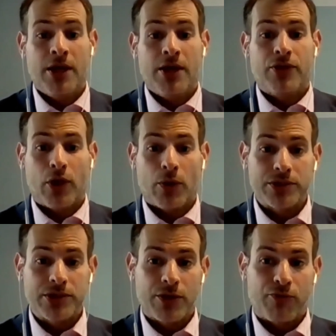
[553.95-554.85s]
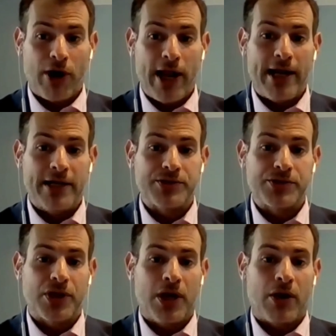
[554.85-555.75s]
The lower tier
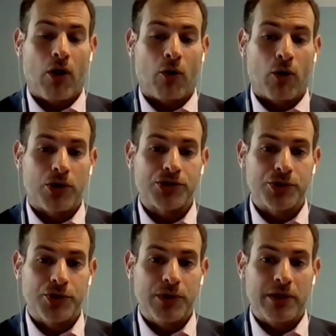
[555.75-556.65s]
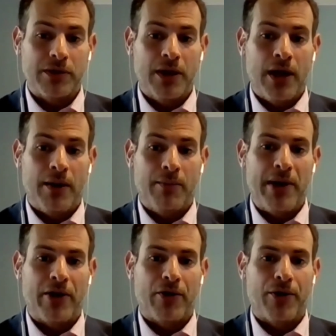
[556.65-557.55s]
brands are also doing
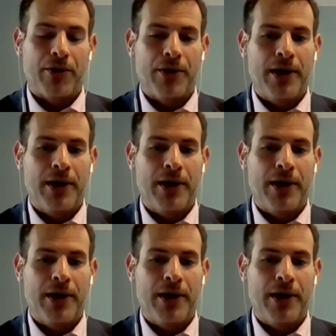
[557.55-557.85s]
better.